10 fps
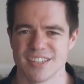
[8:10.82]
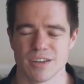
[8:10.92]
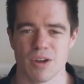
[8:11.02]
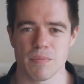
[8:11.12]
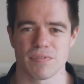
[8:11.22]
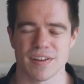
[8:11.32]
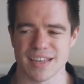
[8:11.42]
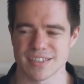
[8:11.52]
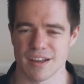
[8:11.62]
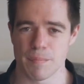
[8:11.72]
So hopefully
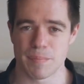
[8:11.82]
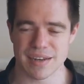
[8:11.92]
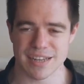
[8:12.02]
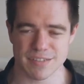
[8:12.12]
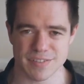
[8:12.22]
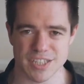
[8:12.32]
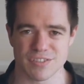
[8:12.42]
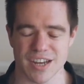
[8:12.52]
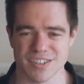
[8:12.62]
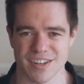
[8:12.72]
that's a bit less of a
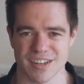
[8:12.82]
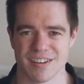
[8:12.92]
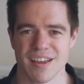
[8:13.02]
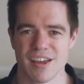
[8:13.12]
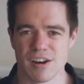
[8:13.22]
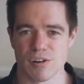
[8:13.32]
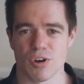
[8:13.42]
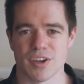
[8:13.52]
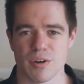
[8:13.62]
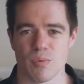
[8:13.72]
distraction. I can
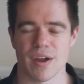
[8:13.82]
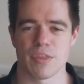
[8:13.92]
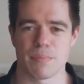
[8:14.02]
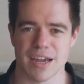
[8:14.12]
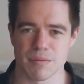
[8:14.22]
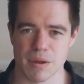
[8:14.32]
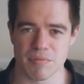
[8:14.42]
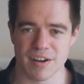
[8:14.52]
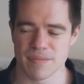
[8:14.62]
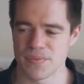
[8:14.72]
lock it away in the back of my
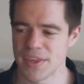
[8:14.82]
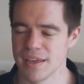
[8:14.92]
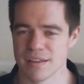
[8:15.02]
brain.